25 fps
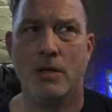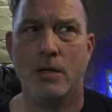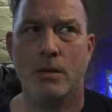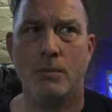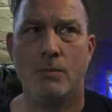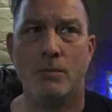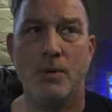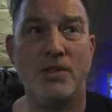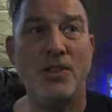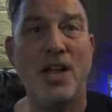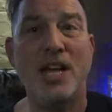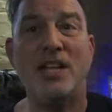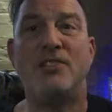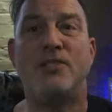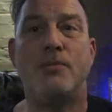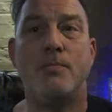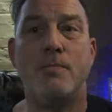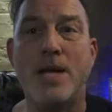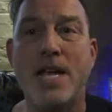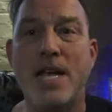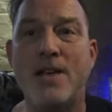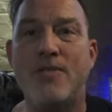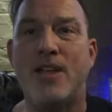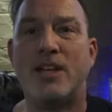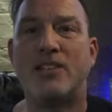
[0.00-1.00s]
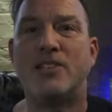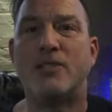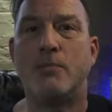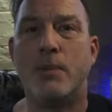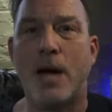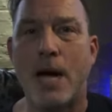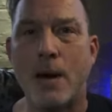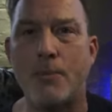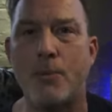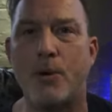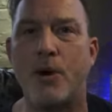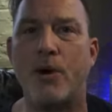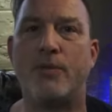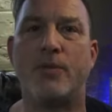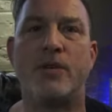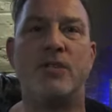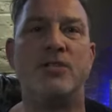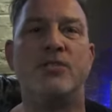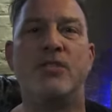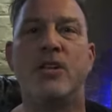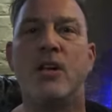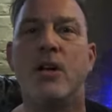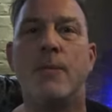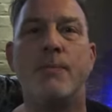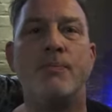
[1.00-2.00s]
But that's me. That's my
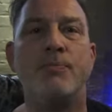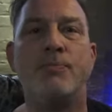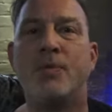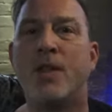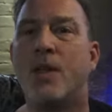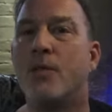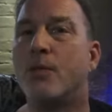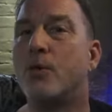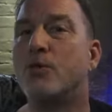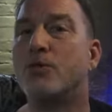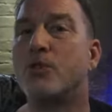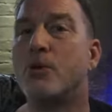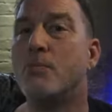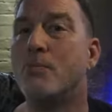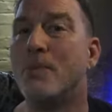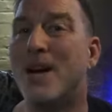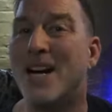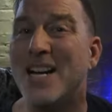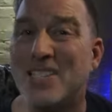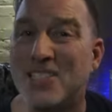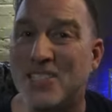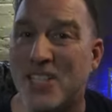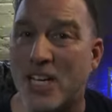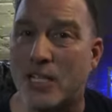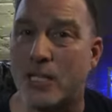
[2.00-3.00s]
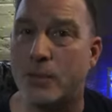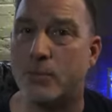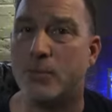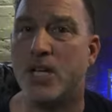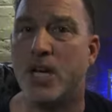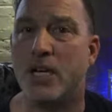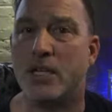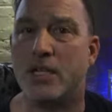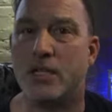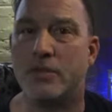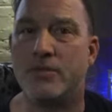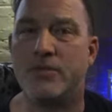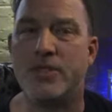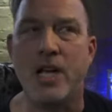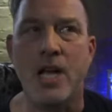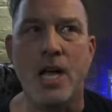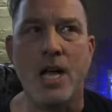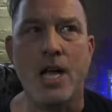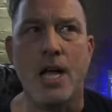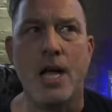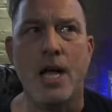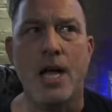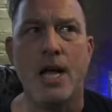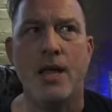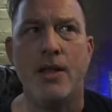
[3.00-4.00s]
preference. Those are my sound objectives.
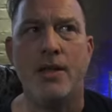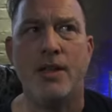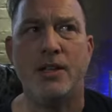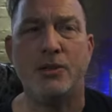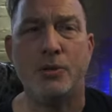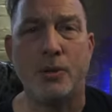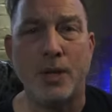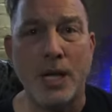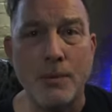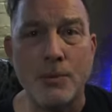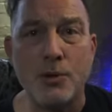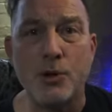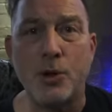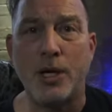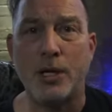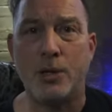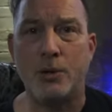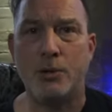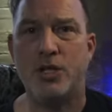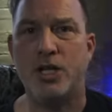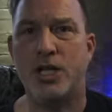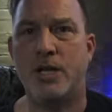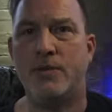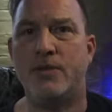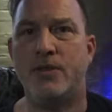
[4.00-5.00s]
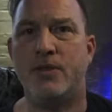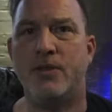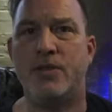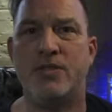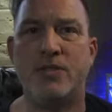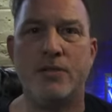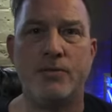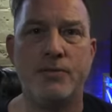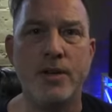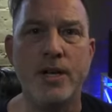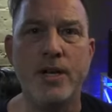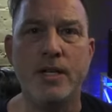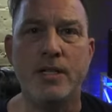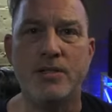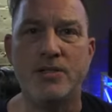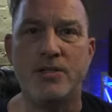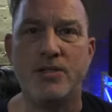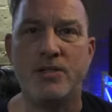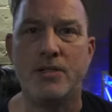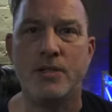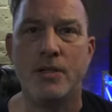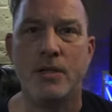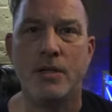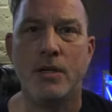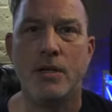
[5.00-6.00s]
That's what I'm trying to achieve at these
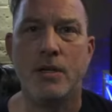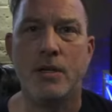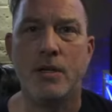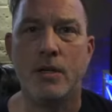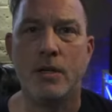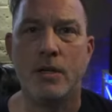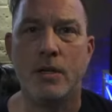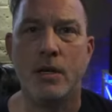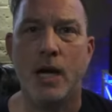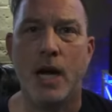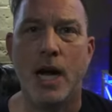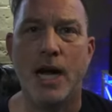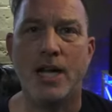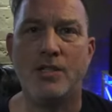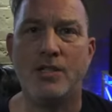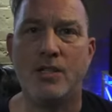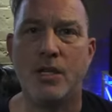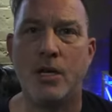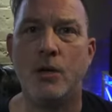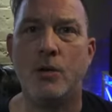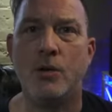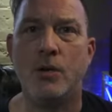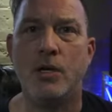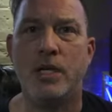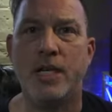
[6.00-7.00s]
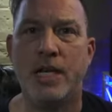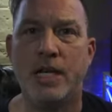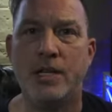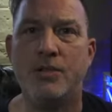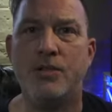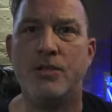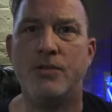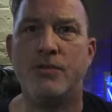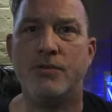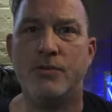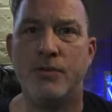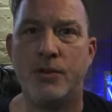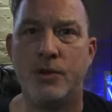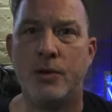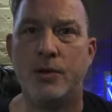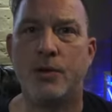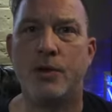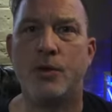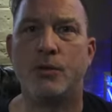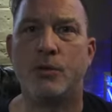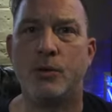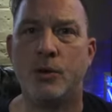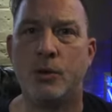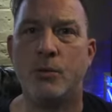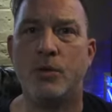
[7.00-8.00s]
events. I don't need to fill
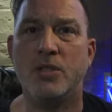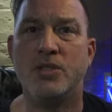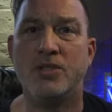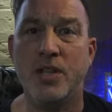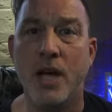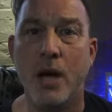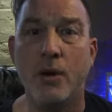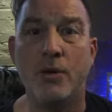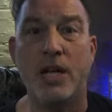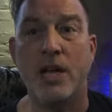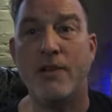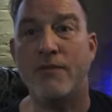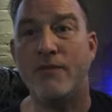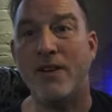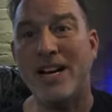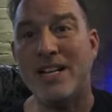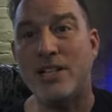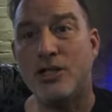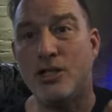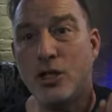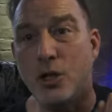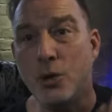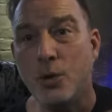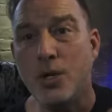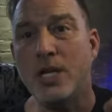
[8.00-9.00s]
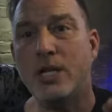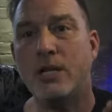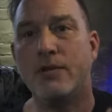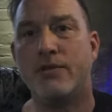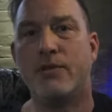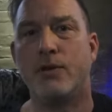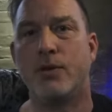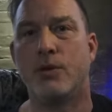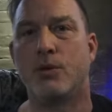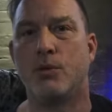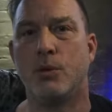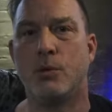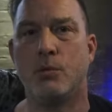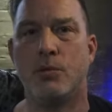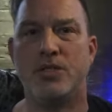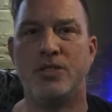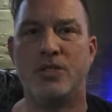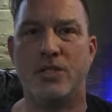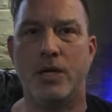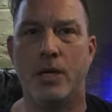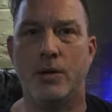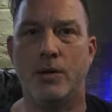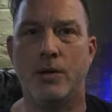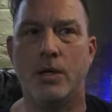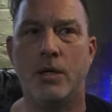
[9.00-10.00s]
the room with sound. If I do need to fill the room with
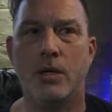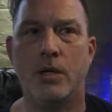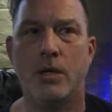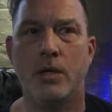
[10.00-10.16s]
sound,